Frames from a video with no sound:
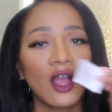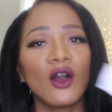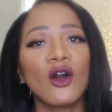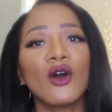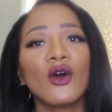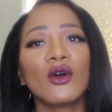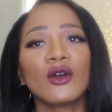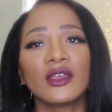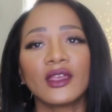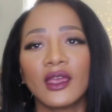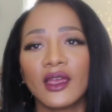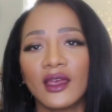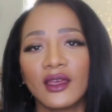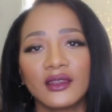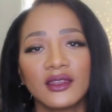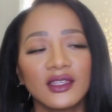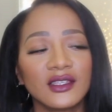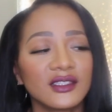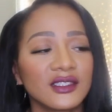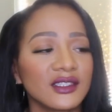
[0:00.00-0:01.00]
Oh
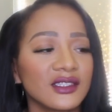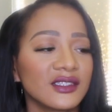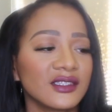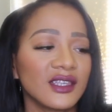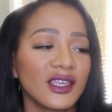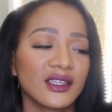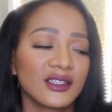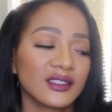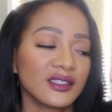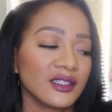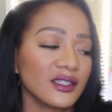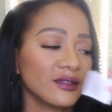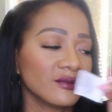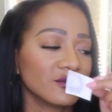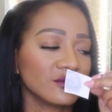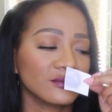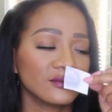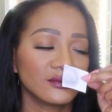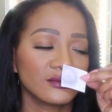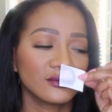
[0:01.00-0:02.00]
yeah, this is sexy.
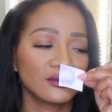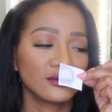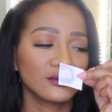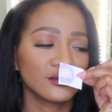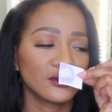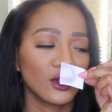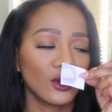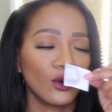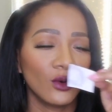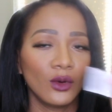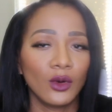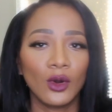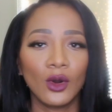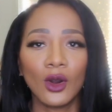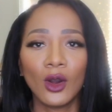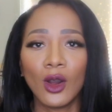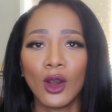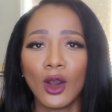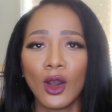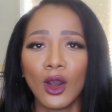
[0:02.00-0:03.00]

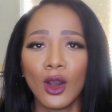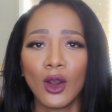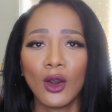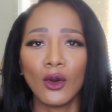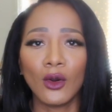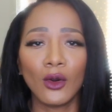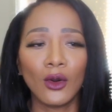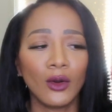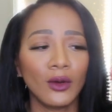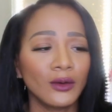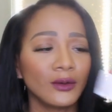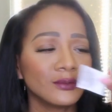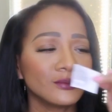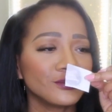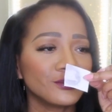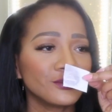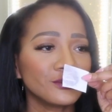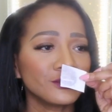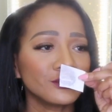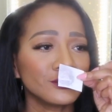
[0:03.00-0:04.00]

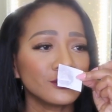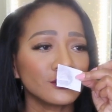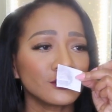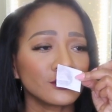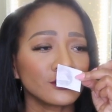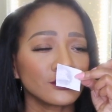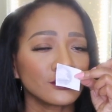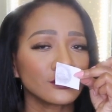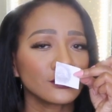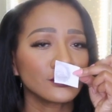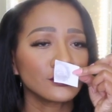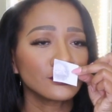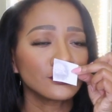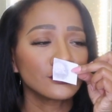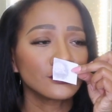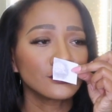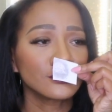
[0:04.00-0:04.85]
Ooh, mm.